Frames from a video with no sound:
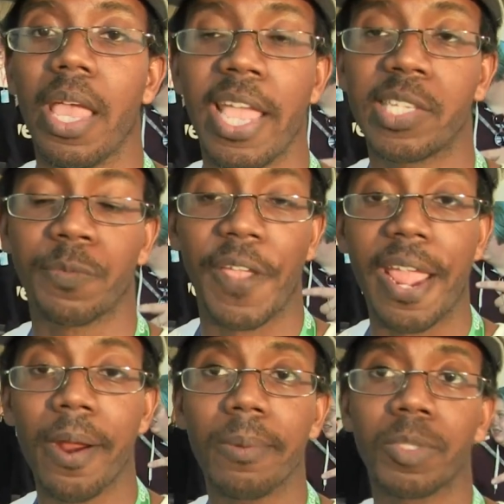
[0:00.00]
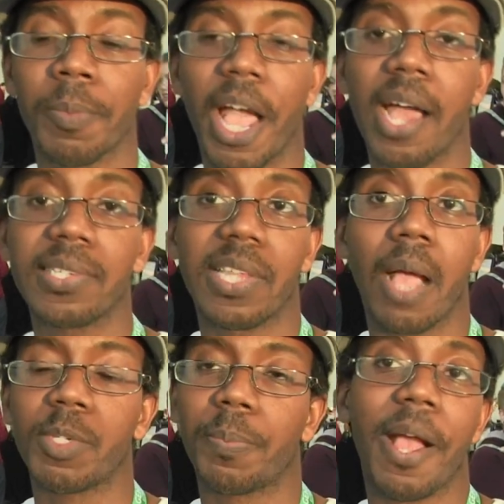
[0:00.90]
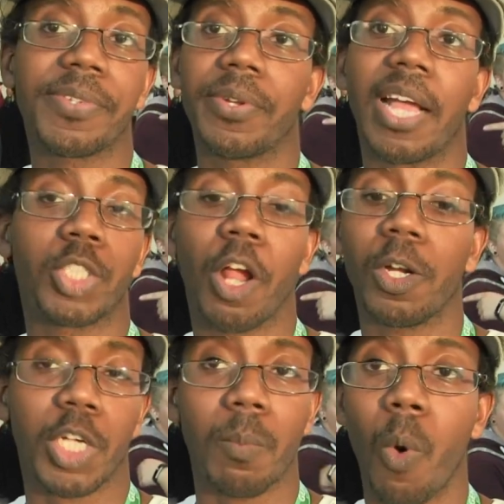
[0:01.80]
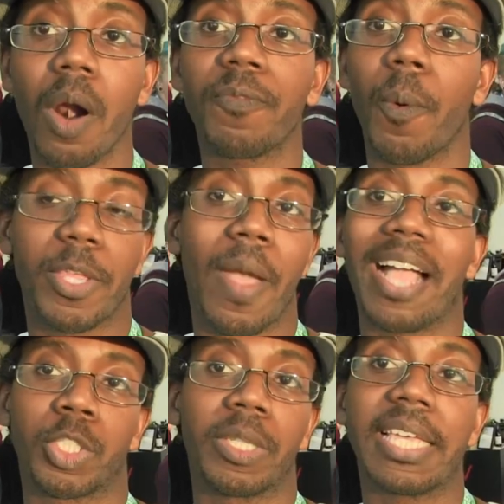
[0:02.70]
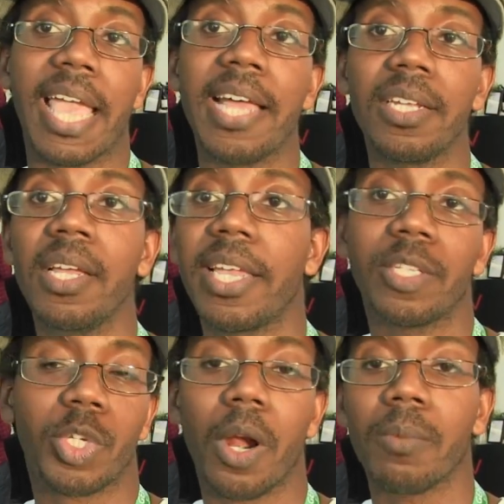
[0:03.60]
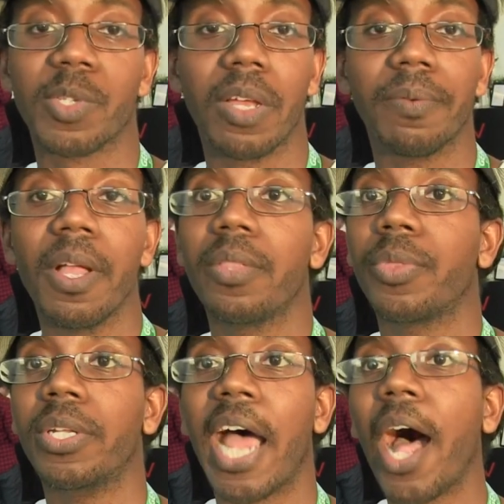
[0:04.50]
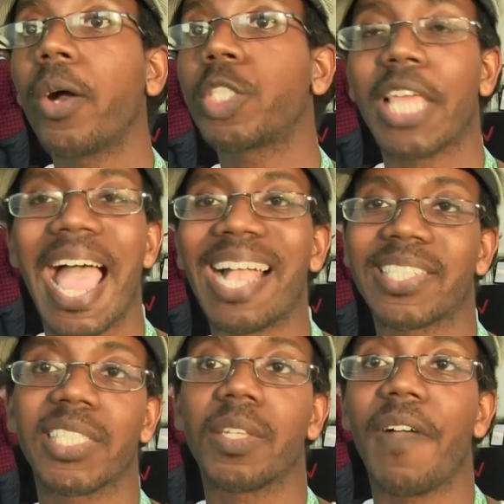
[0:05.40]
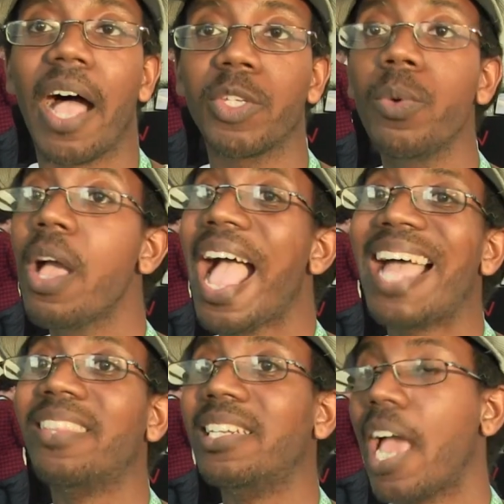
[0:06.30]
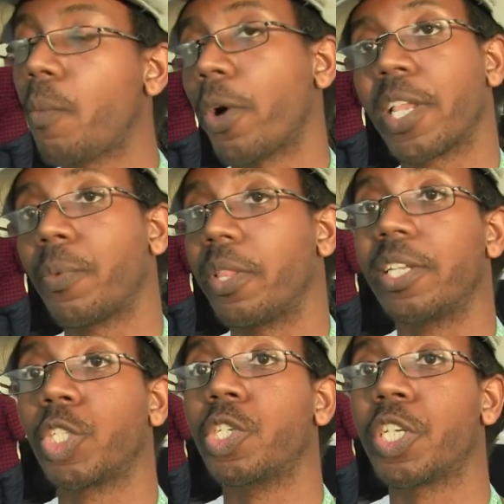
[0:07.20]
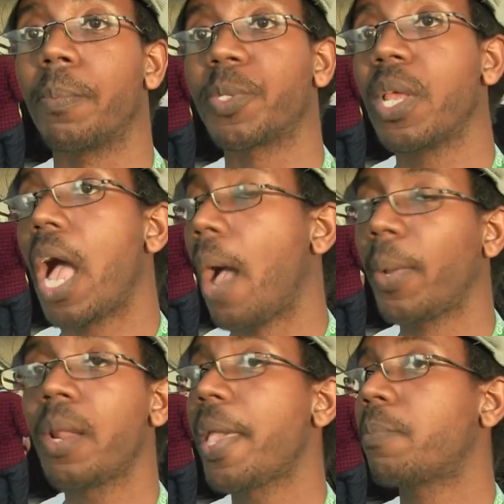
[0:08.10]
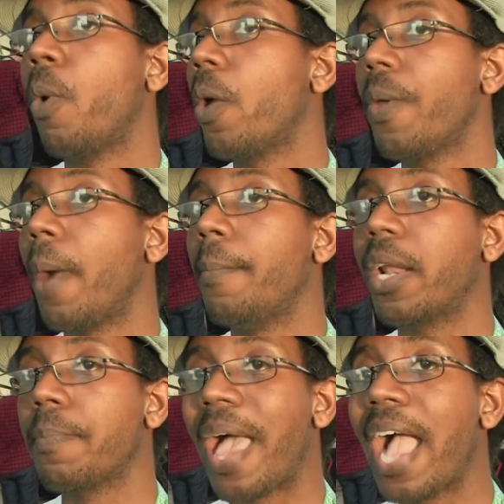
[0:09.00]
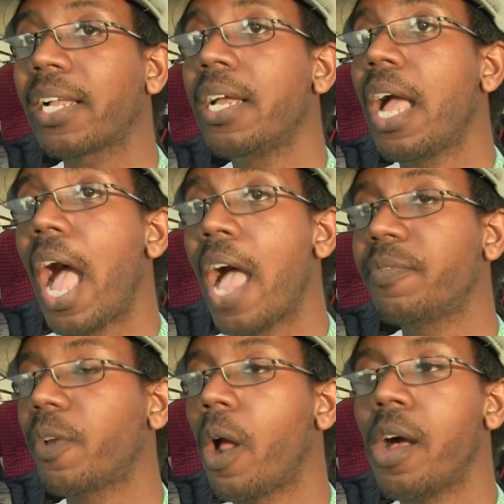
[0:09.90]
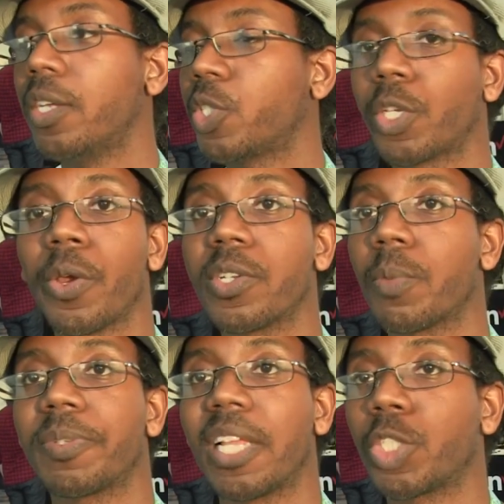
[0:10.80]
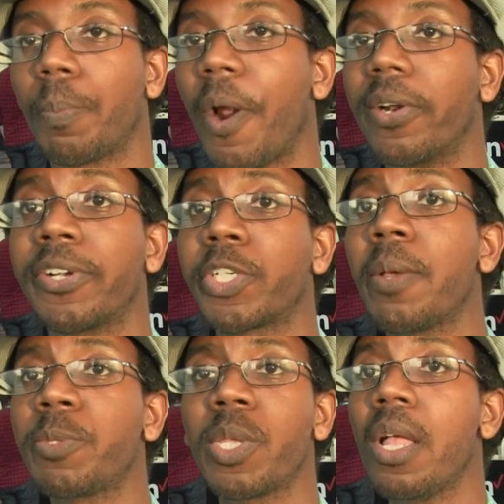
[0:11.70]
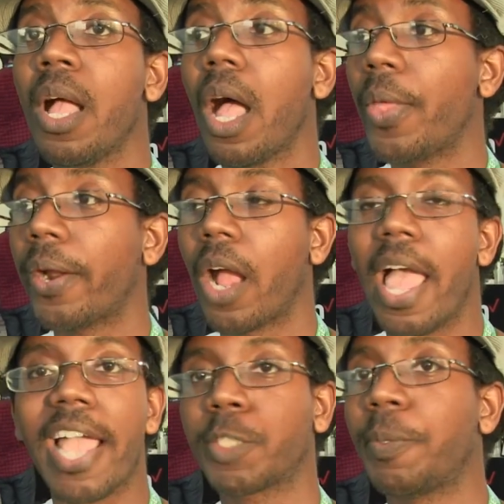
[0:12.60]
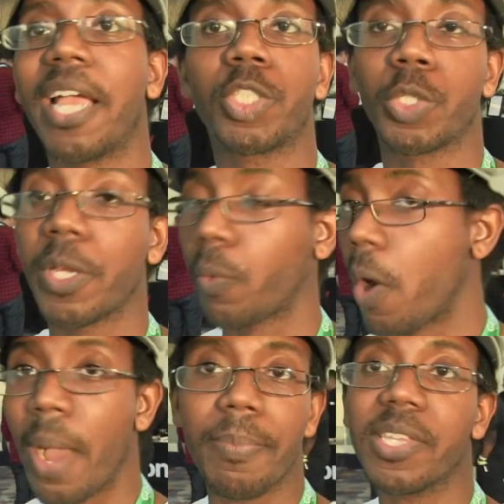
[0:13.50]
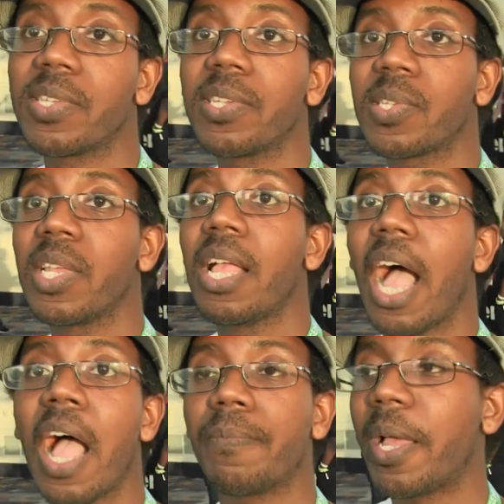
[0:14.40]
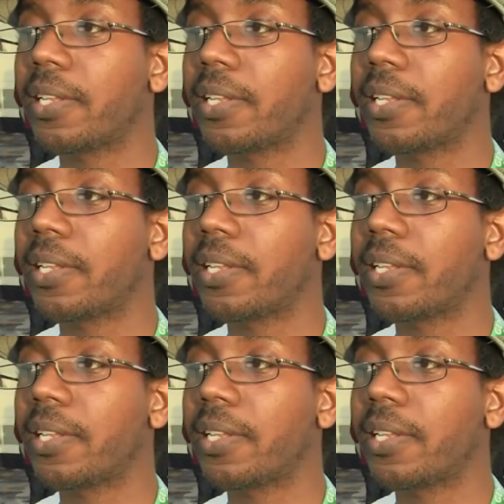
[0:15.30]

it's fair, to be honest. I'm surprised they're not charging more for what you actually get in terms of the knowledge, the access, the value, and the networking relationships. I'm going to make more than my money back. I've uh, secured some potential partnerships that are going to exponentially grow my business. I've met